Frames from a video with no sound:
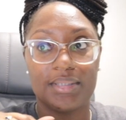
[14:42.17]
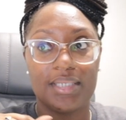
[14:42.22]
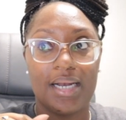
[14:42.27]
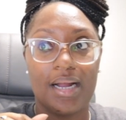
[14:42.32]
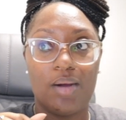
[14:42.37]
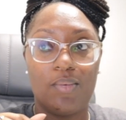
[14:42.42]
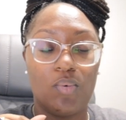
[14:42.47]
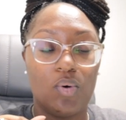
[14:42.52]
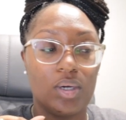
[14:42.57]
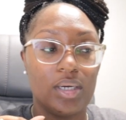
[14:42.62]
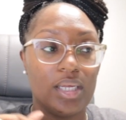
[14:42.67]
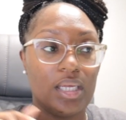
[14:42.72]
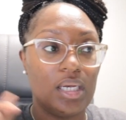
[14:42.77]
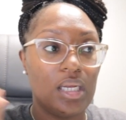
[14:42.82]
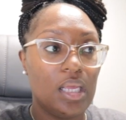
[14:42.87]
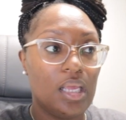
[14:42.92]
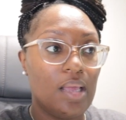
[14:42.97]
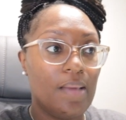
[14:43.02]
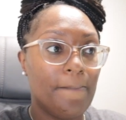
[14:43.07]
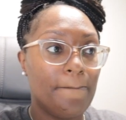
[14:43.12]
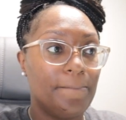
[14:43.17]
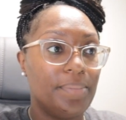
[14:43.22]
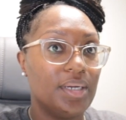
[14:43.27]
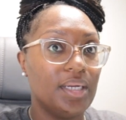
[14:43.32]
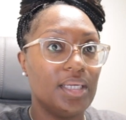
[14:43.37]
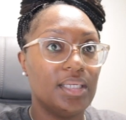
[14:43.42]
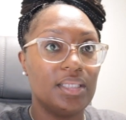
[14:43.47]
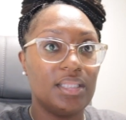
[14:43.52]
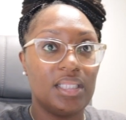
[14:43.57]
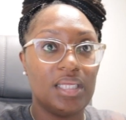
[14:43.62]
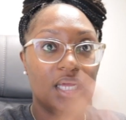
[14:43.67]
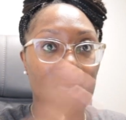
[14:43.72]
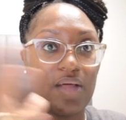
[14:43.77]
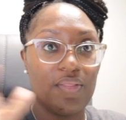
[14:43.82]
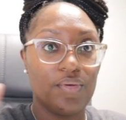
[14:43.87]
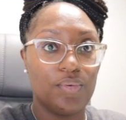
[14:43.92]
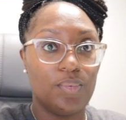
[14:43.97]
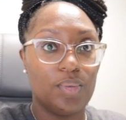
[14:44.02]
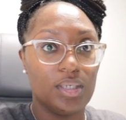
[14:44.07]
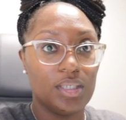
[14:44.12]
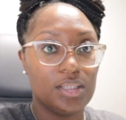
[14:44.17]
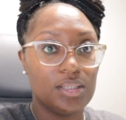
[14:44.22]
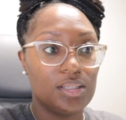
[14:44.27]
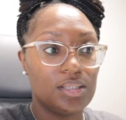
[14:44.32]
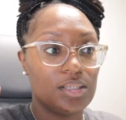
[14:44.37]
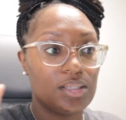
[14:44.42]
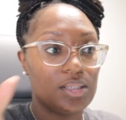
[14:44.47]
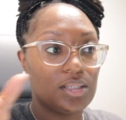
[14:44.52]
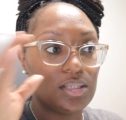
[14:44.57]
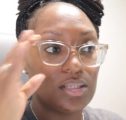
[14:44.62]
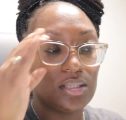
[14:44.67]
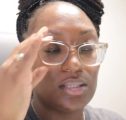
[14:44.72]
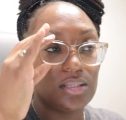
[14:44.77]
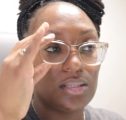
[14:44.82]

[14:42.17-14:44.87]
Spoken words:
that I wanted, but the other ones,